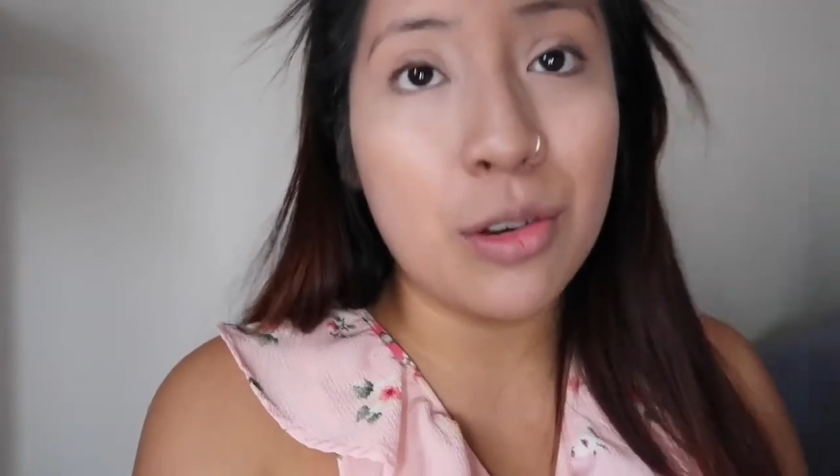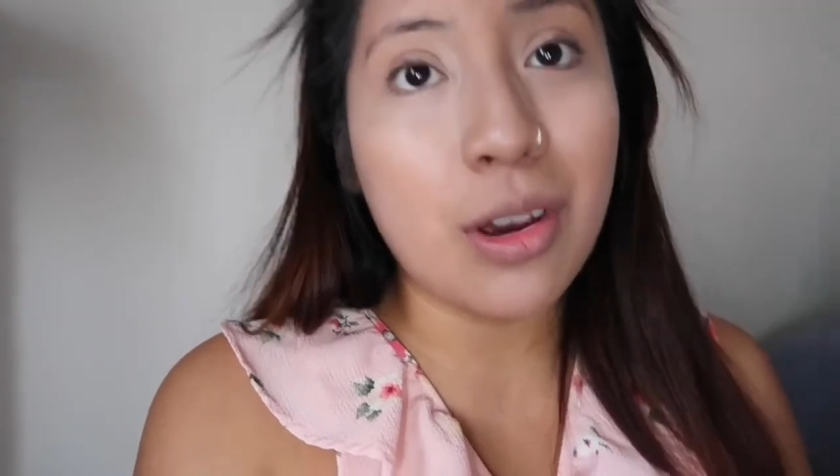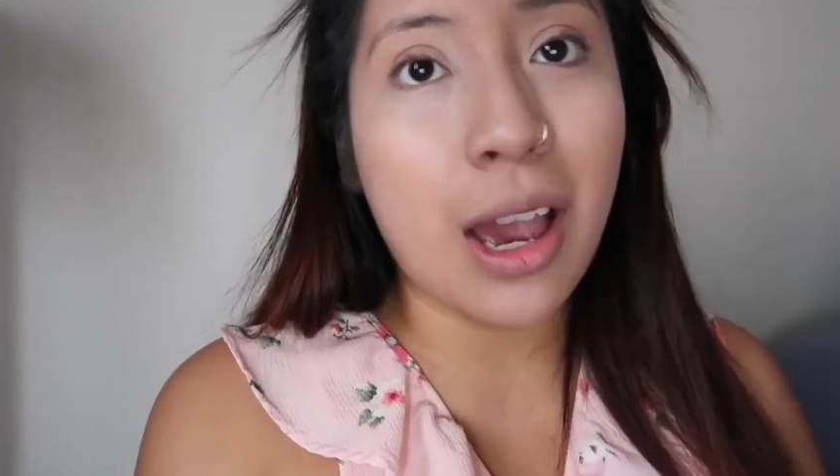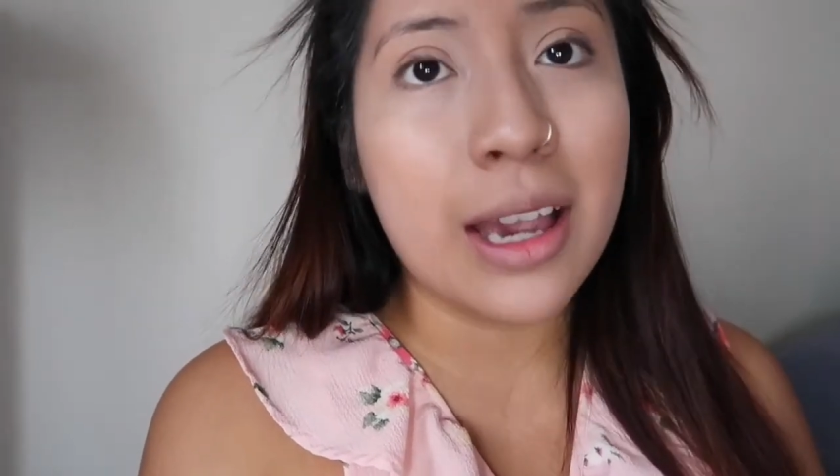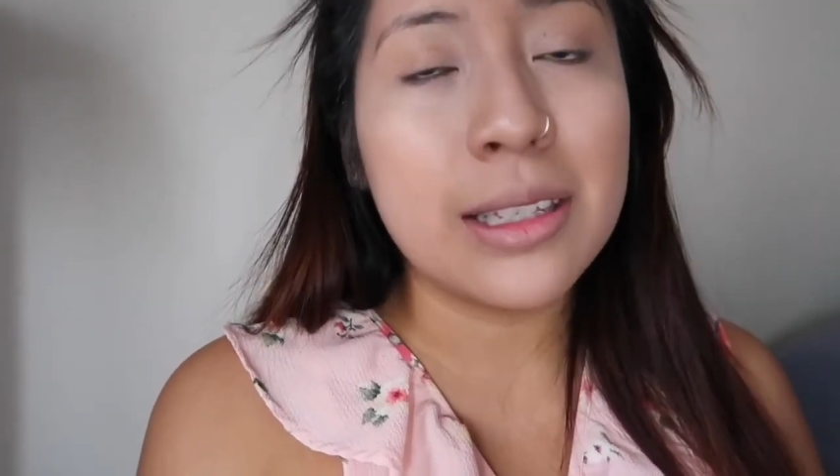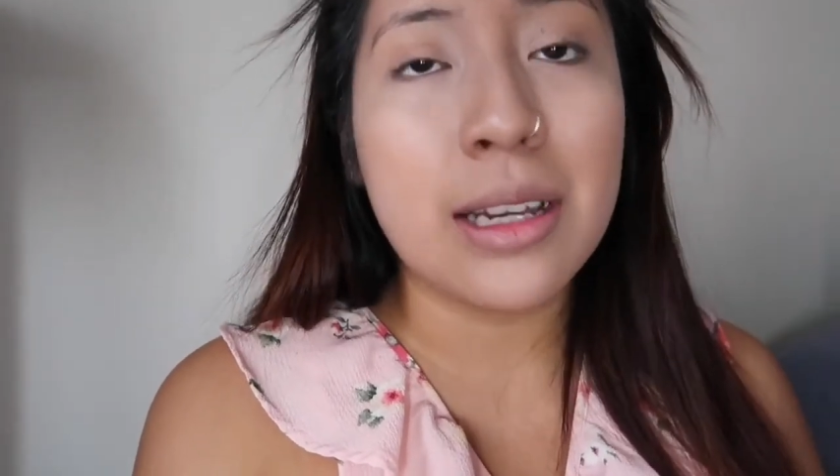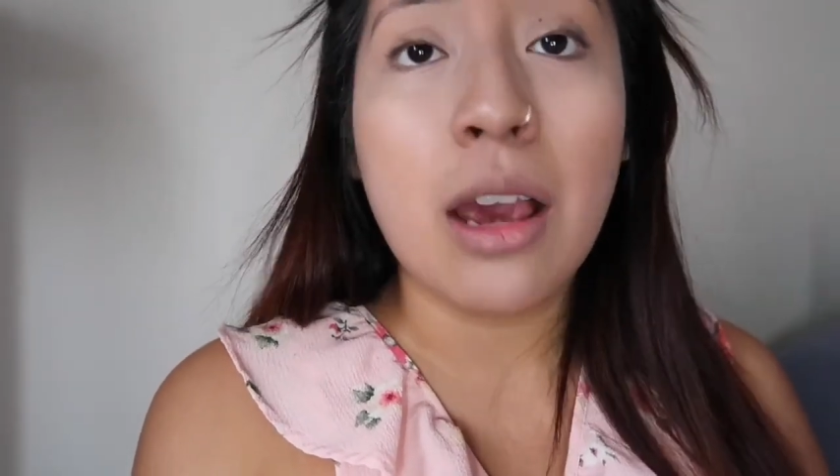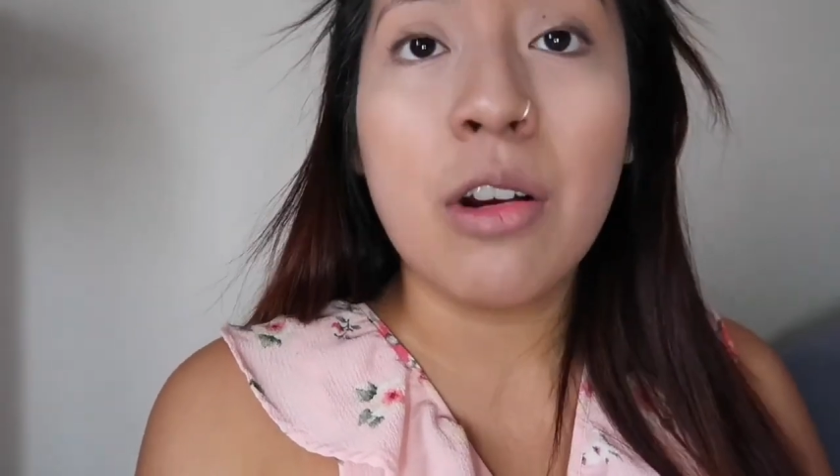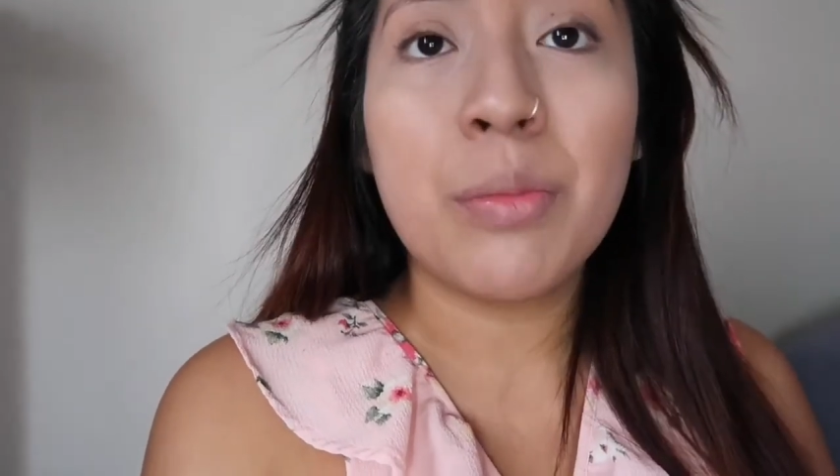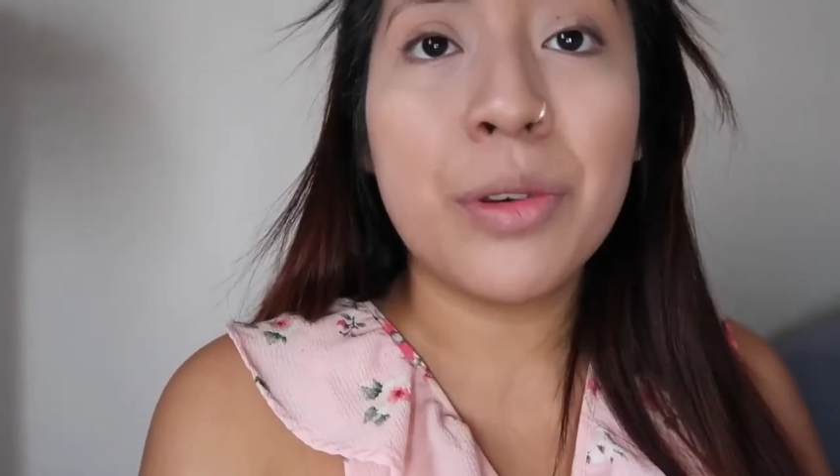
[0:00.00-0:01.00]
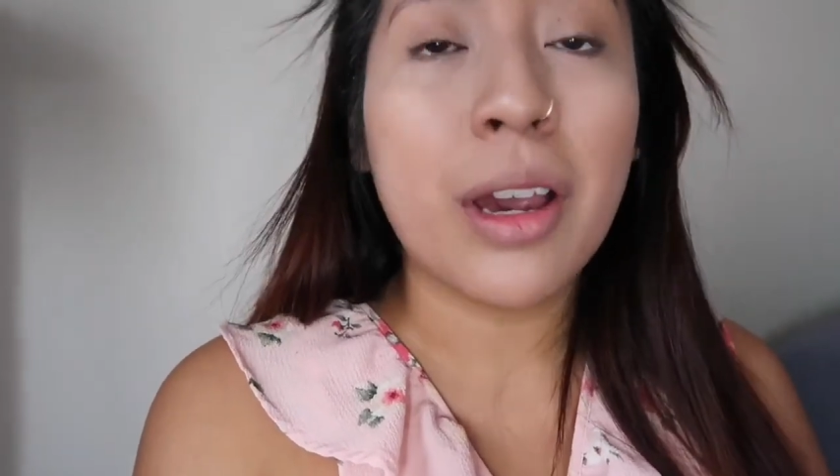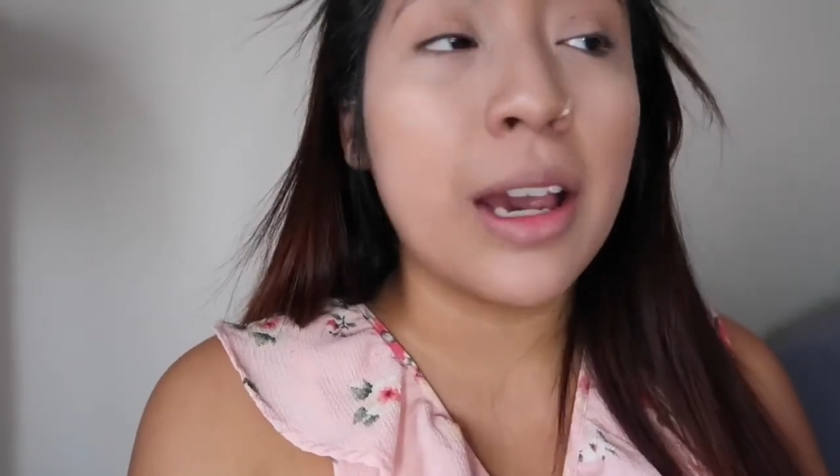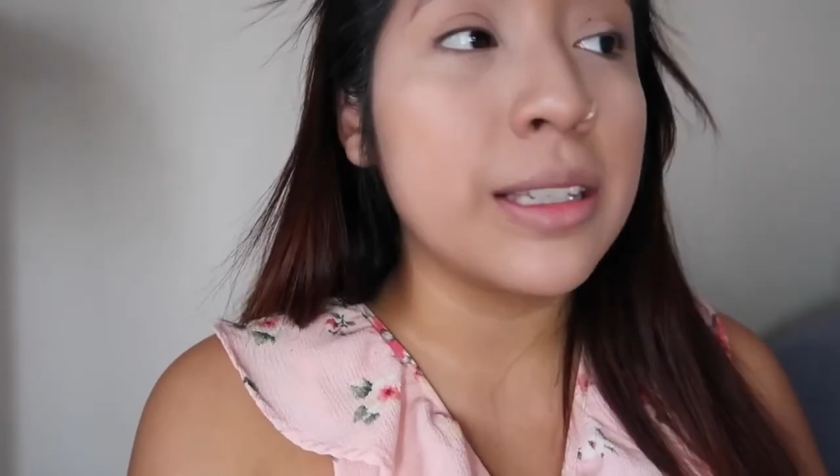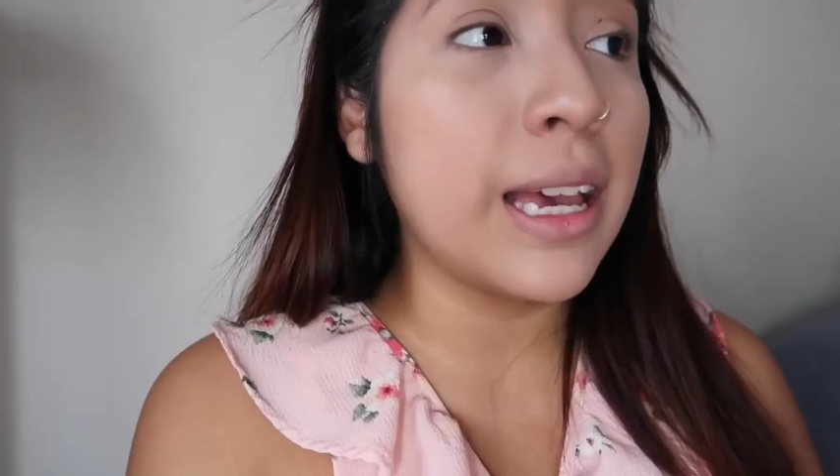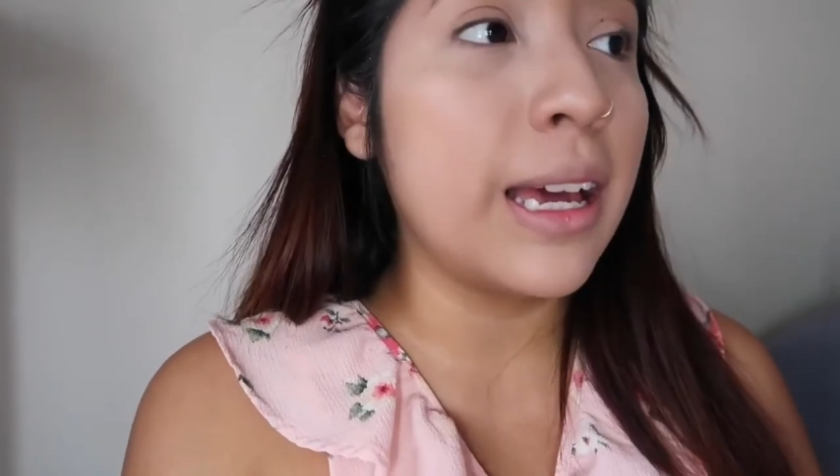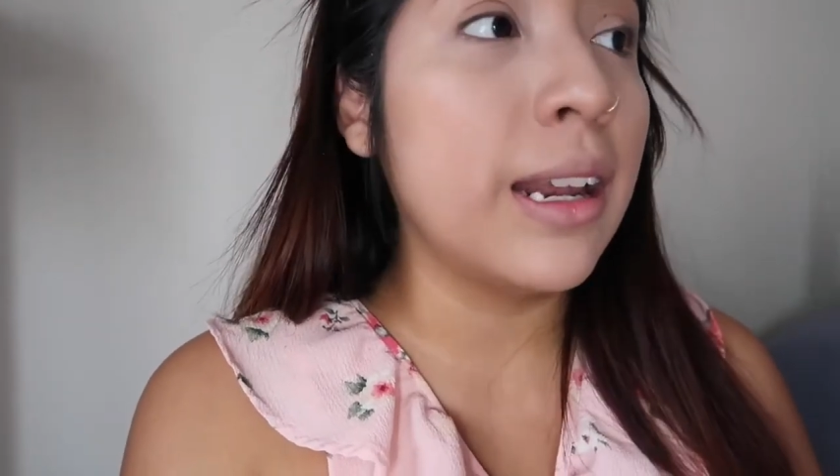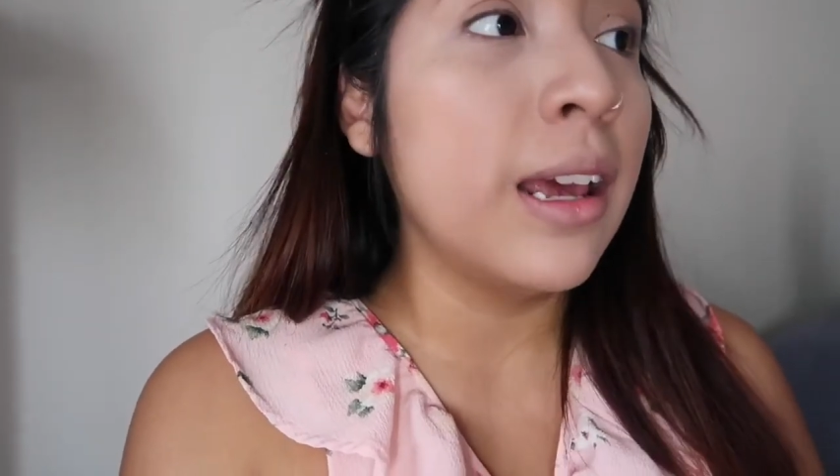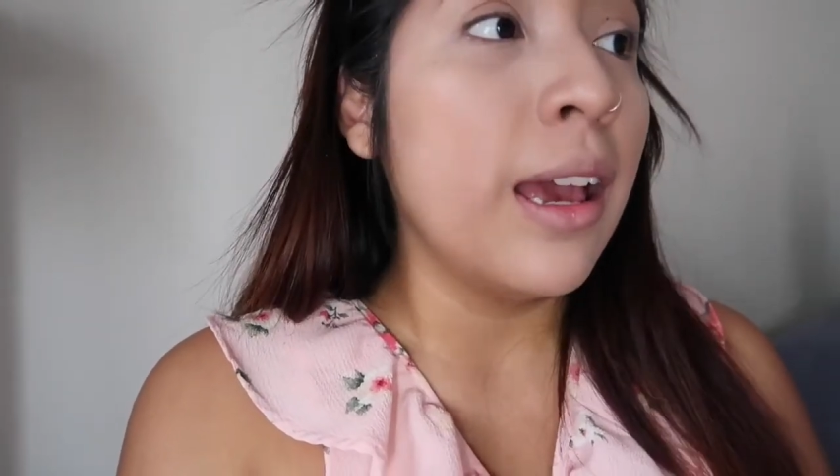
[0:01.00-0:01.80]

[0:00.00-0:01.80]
you guys, and I hope you guys had